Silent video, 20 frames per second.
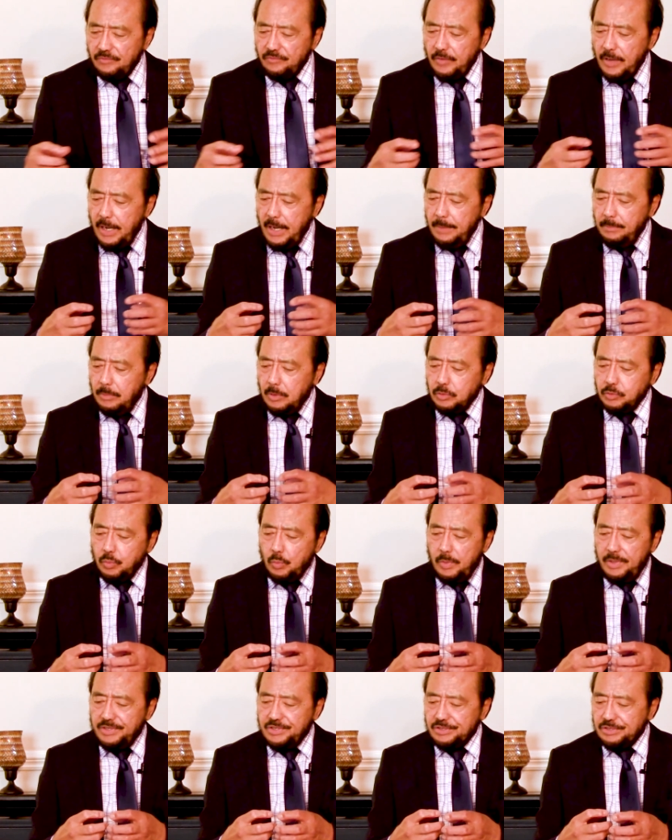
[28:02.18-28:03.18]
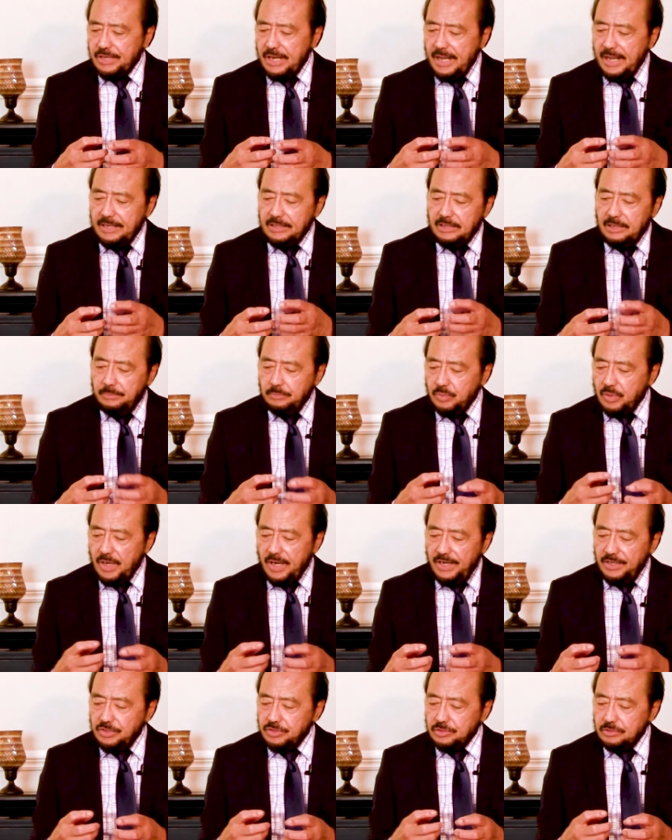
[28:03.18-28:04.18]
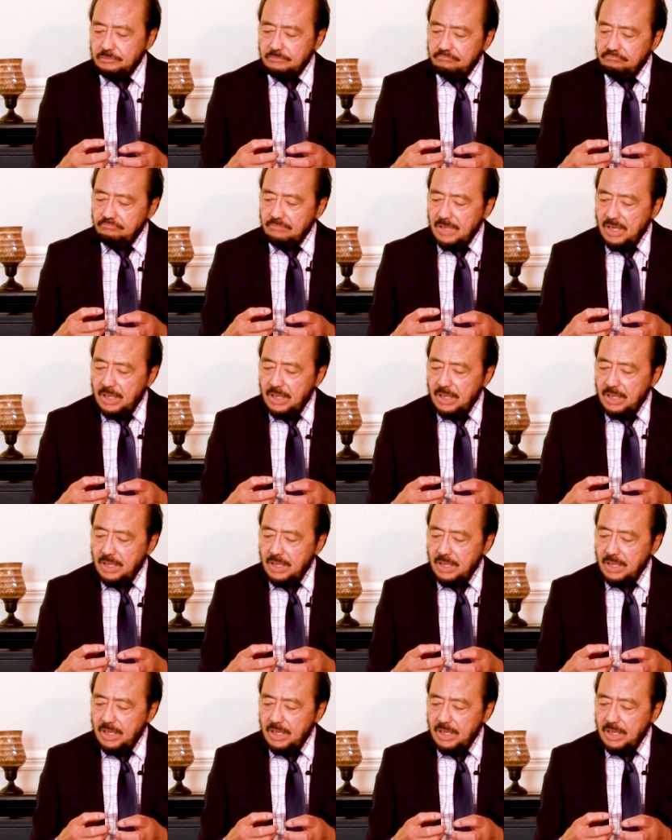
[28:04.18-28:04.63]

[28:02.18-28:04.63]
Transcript: able to withstand temptation.